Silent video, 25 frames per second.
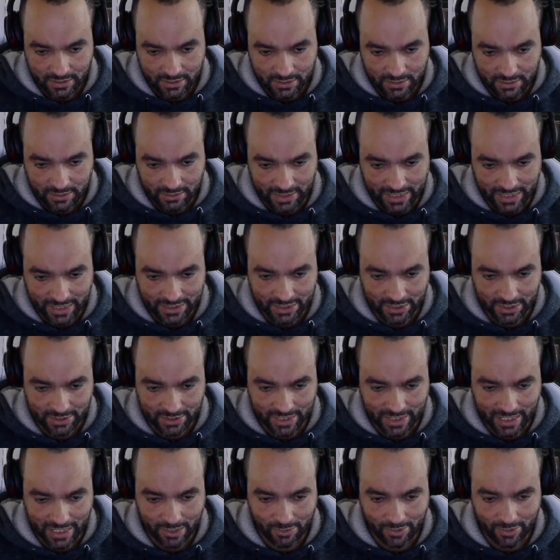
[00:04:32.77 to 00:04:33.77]
Right, so
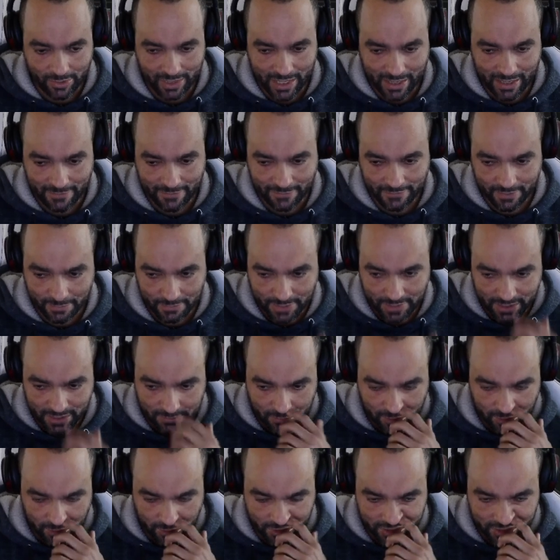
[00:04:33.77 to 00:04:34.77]
now we have a bit
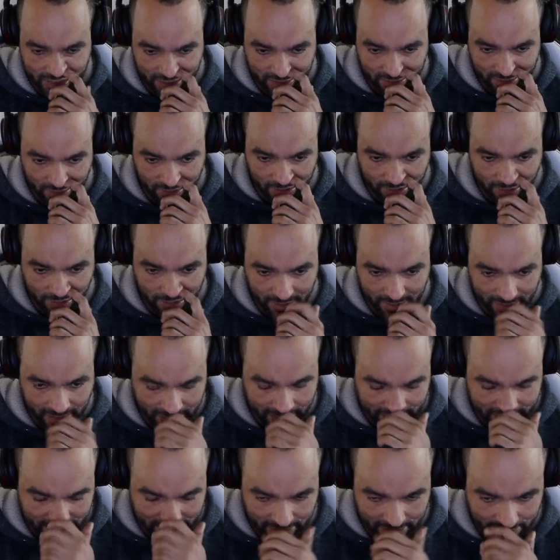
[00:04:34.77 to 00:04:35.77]
more general
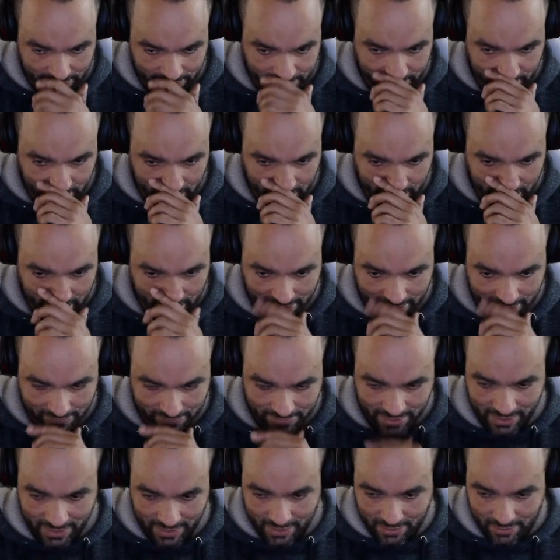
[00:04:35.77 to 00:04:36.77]
case.
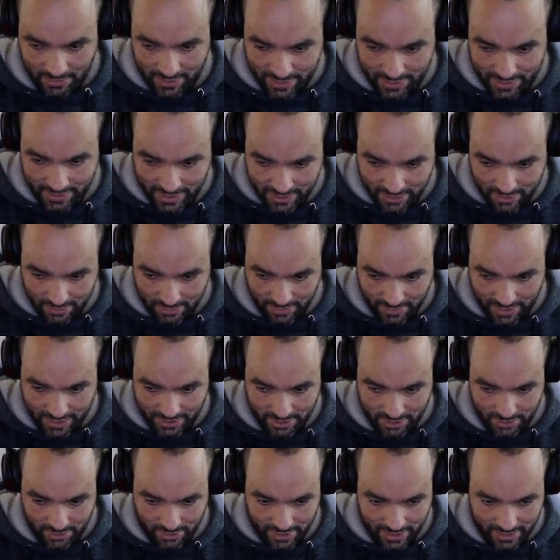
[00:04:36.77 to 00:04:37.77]
We need to make
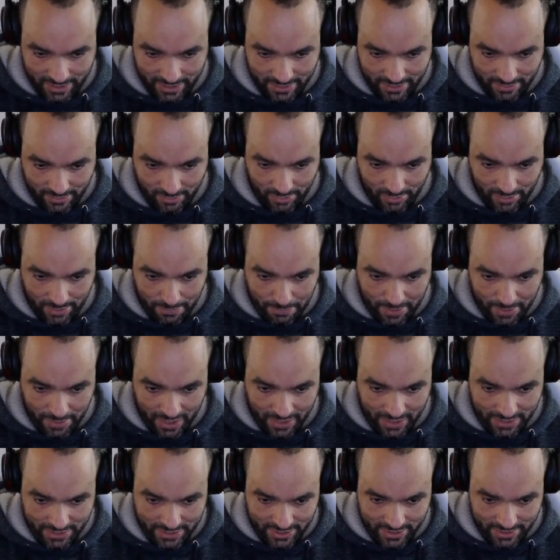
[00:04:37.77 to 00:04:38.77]
sure that we
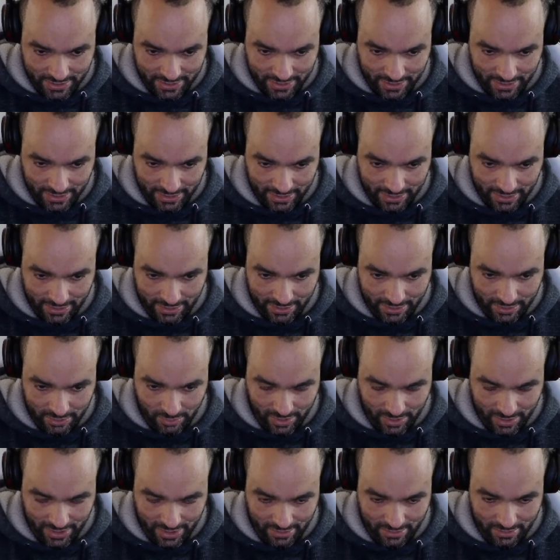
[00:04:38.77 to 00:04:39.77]
pass in here as
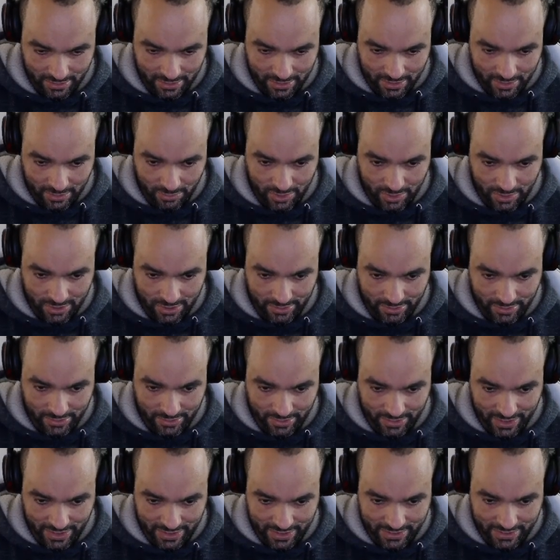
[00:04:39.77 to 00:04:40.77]
well. When you
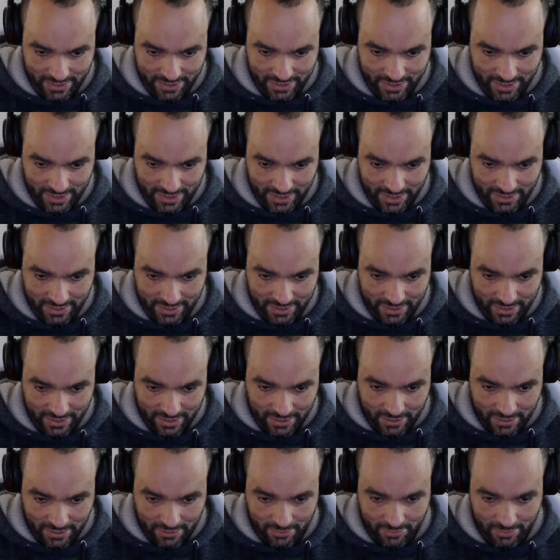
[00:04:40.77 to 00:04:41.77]
create the state,
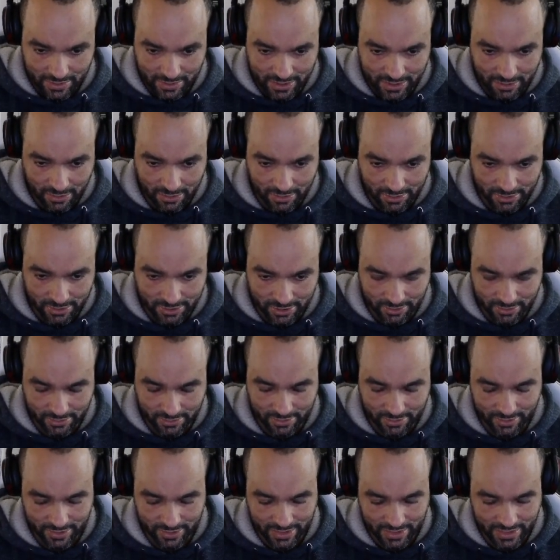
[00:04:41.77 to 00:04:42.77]
we also
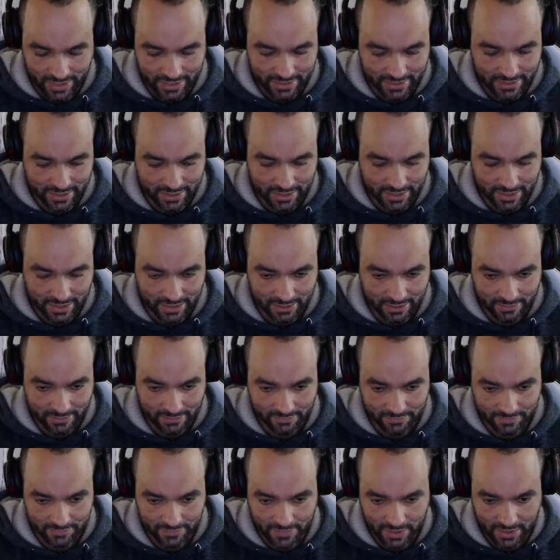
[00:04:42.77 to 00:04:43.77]
create the
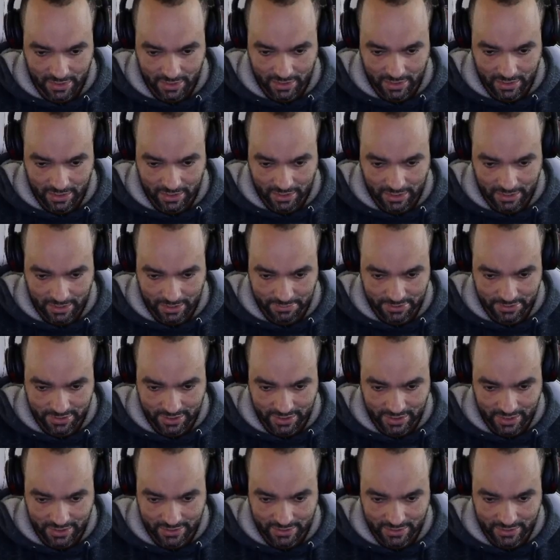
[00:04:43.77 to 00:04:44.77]
app
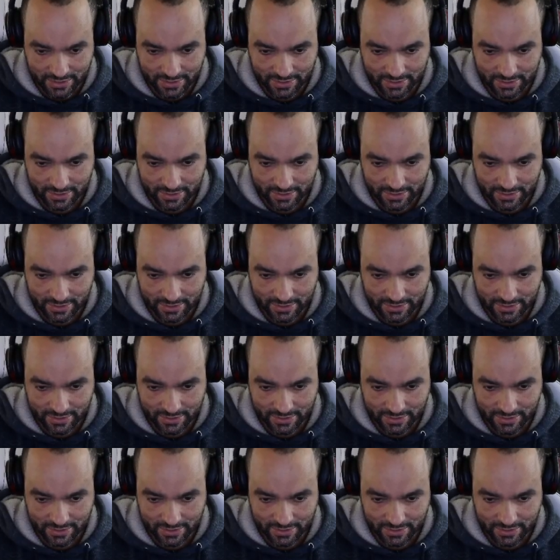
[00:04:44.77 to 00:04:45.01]
state.